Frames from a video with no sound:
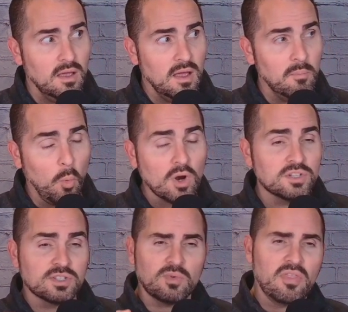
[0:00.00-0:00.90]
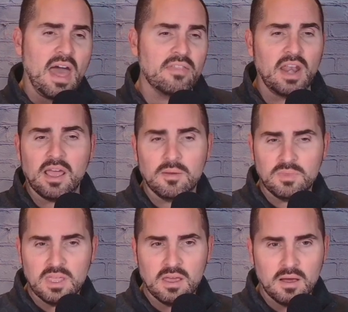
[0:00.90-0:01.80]
I'm more concerned with that than I am
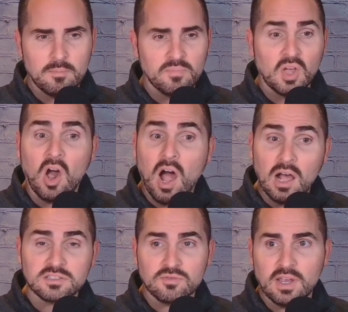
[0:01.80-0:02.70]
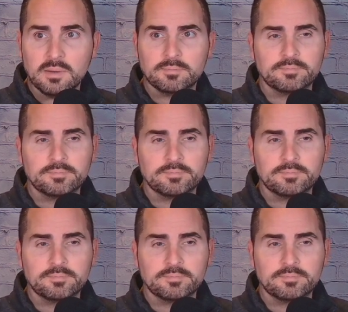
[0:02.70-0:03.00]
the cost, right?